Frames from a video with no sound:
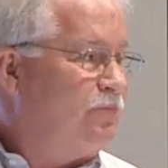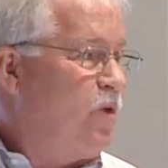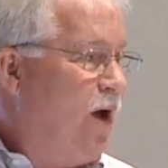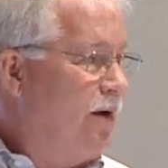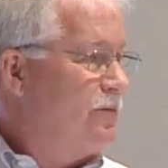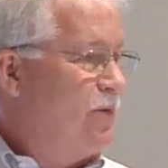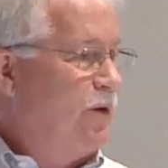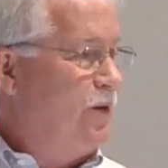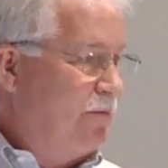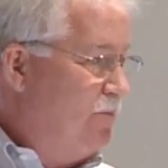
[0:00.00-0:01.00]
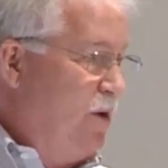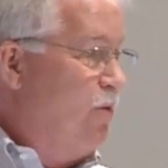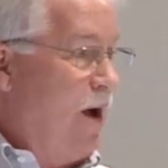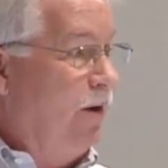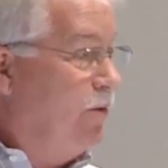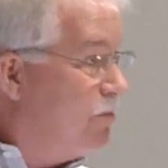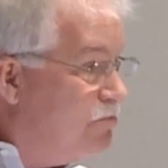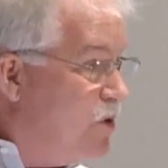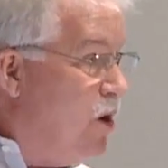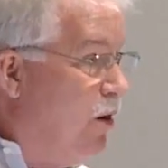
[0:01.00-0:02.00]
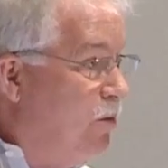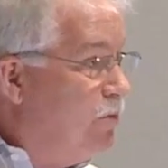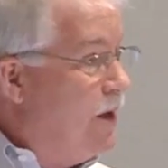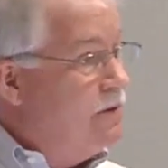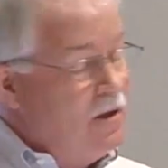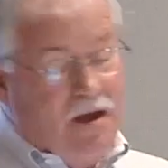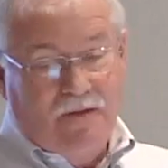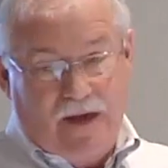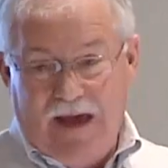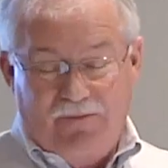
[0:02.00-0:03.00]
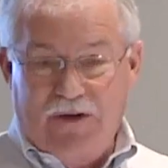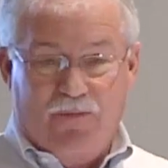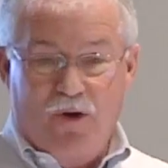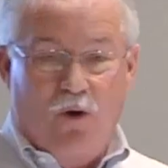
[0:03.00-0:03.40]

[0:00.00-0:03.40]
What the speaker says: Yeah, well, they're around, They have different